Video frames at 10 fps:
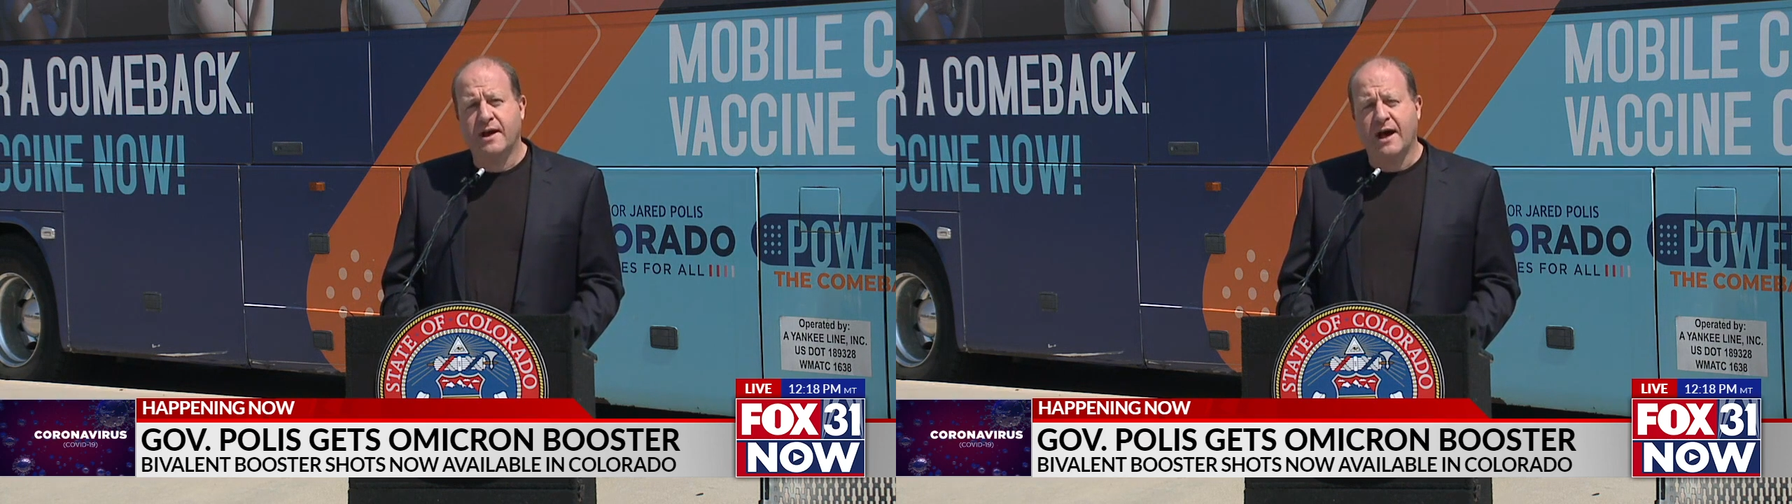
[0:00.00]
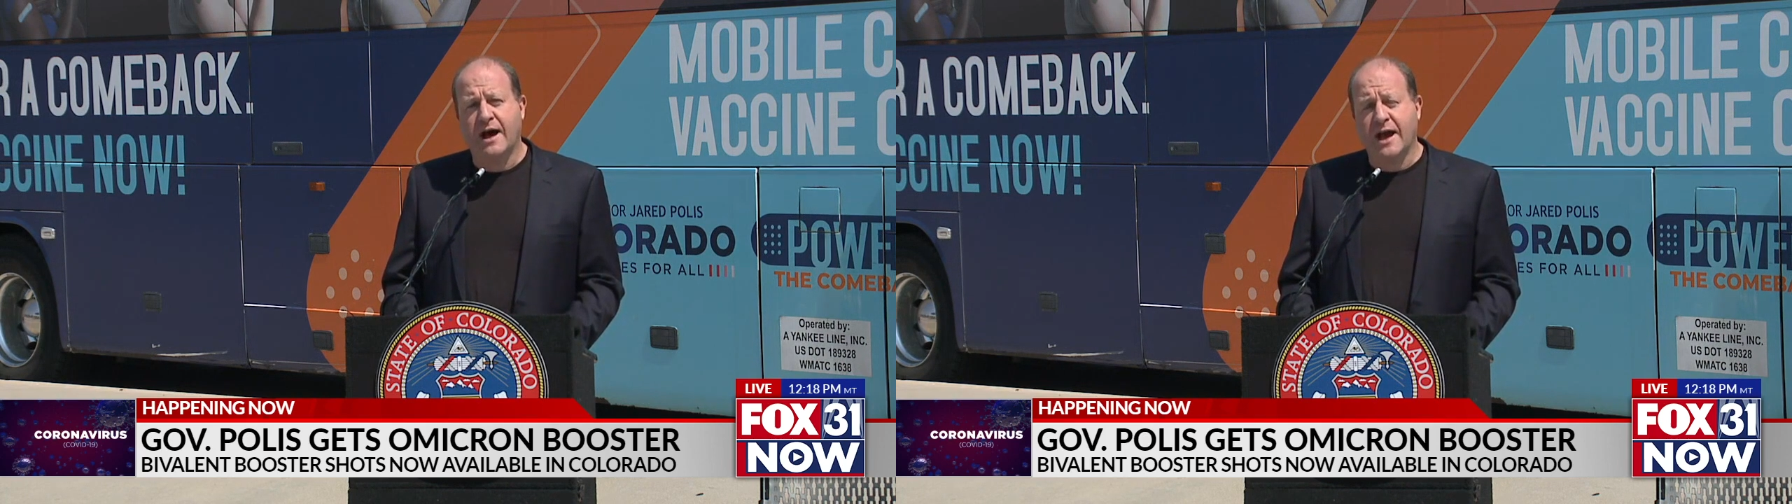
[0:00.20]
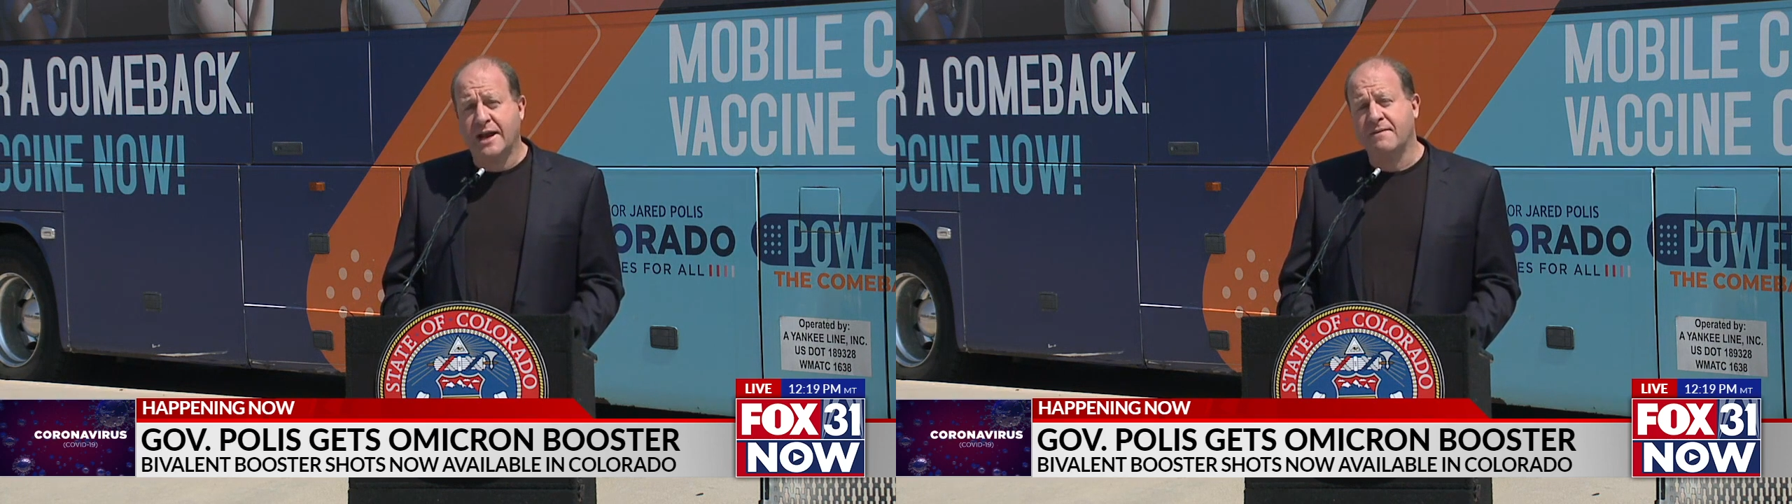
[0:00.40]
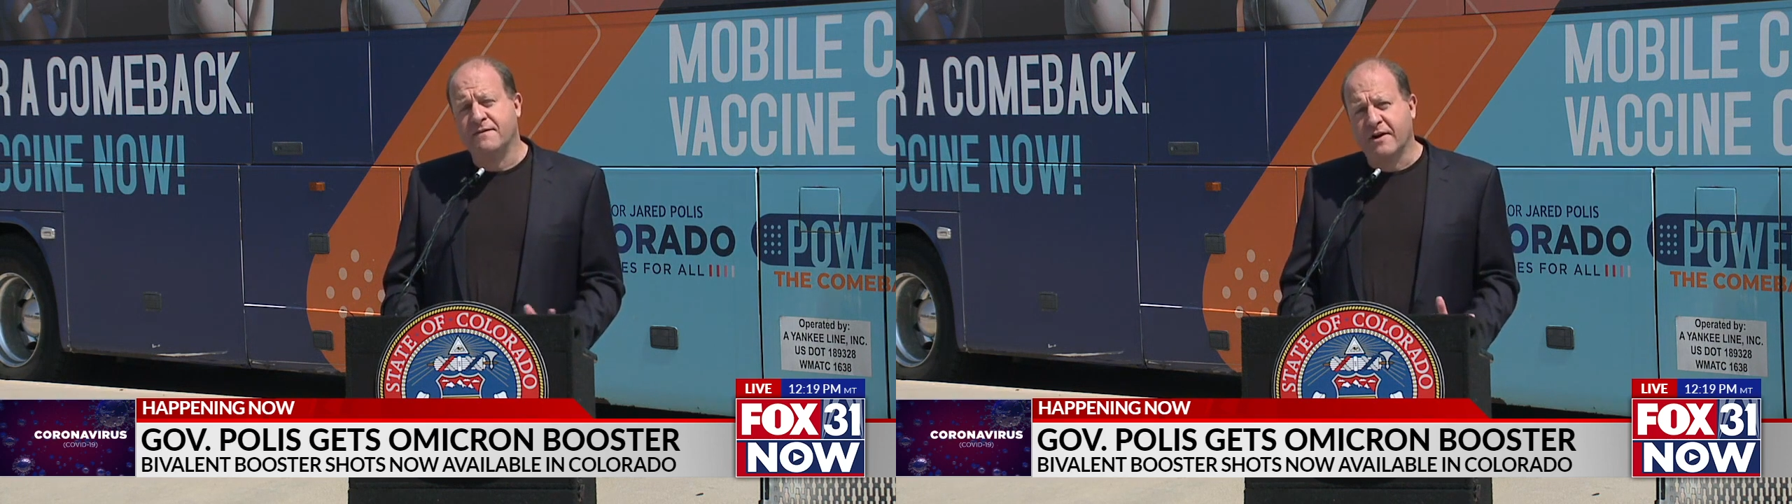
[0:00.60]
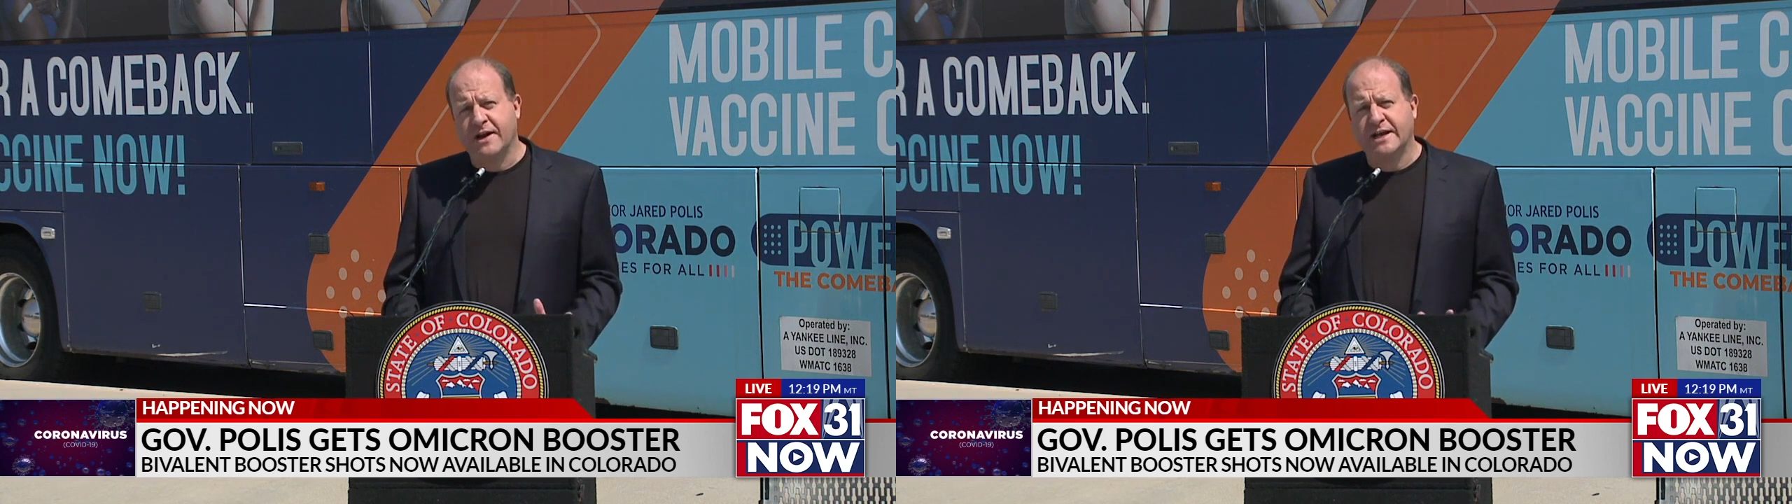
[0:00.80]
and I'm
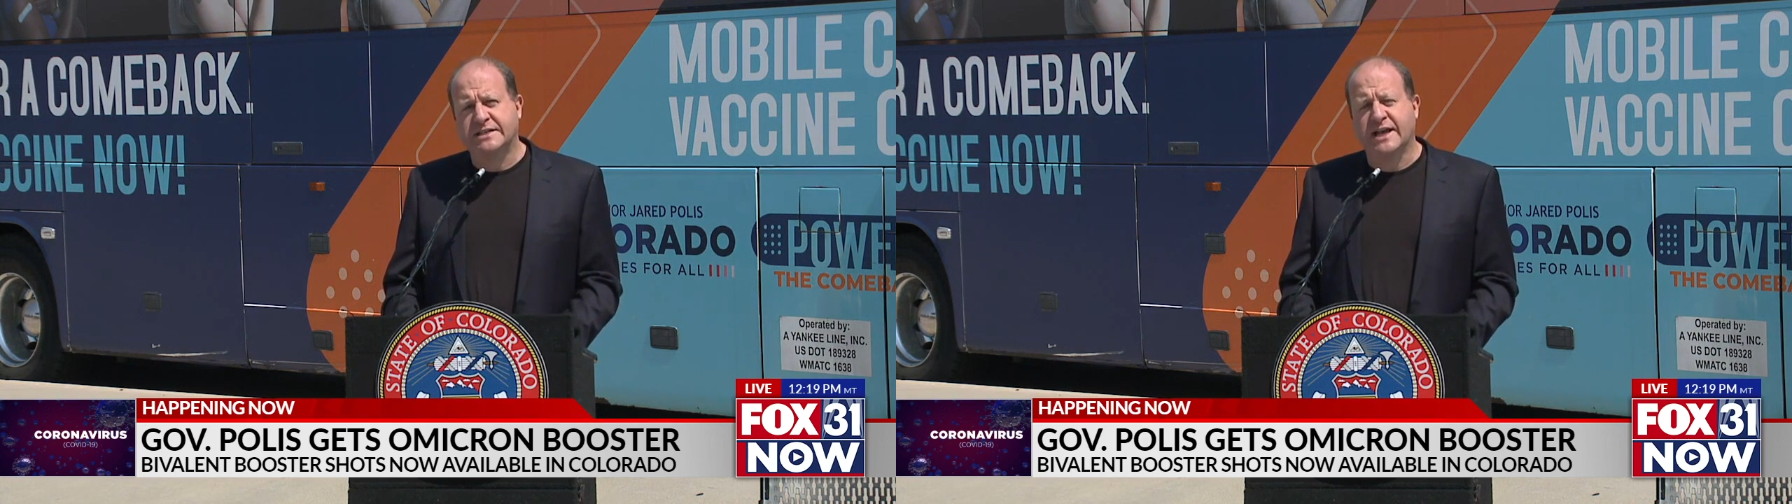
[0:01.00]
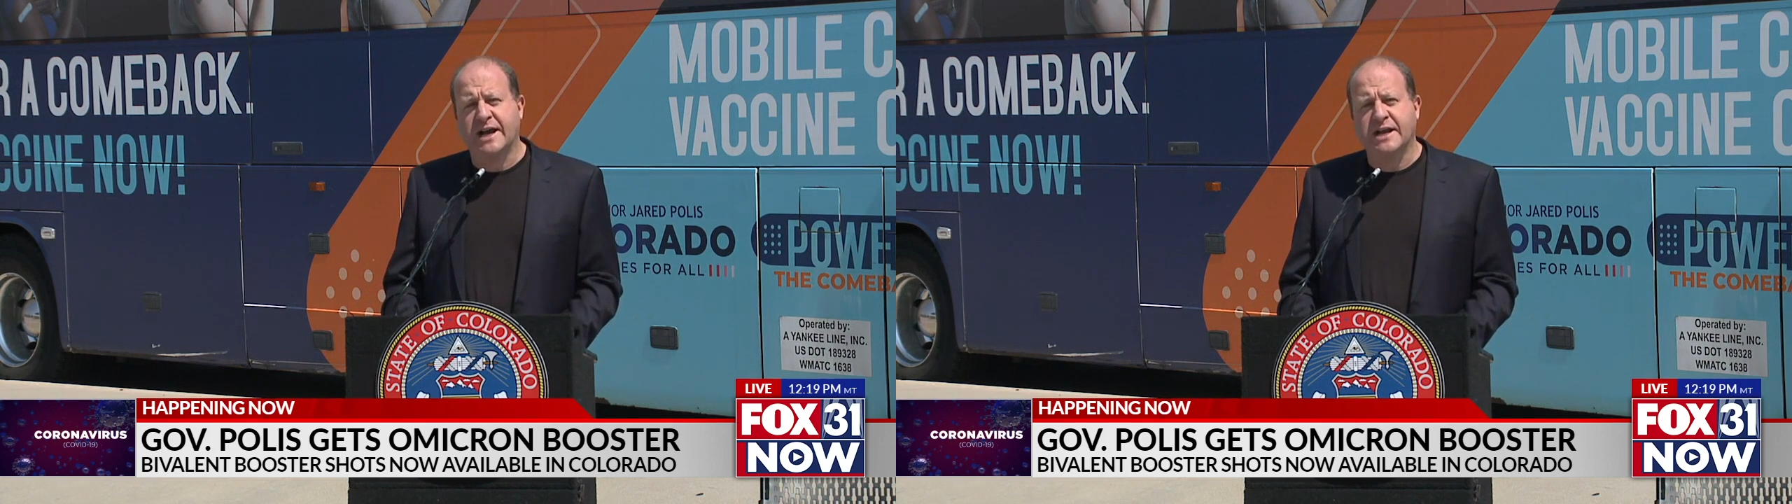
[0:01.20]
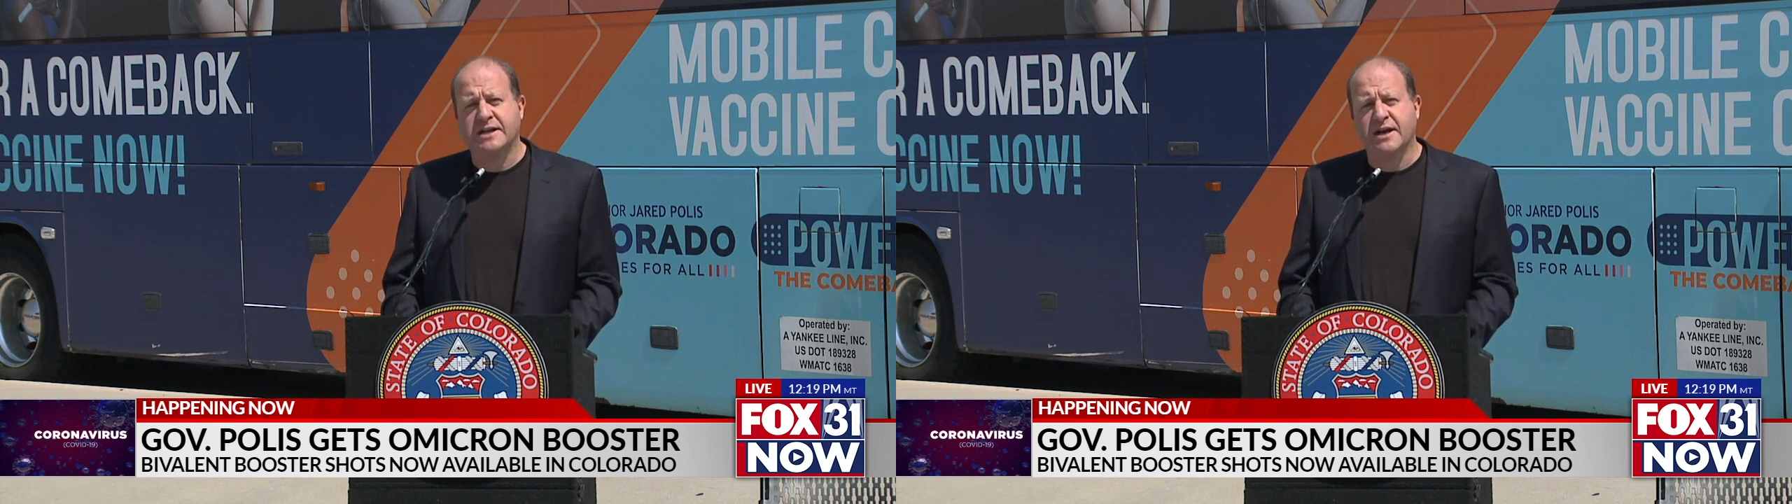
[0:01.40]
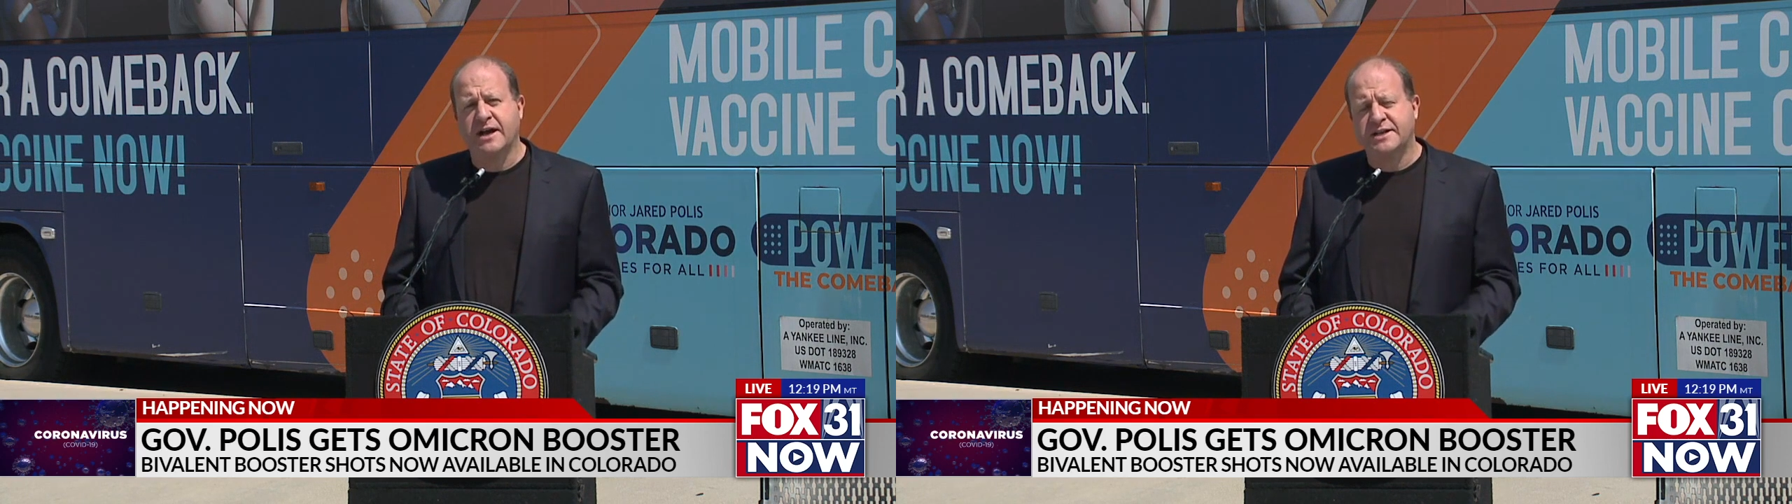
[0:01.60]
very excited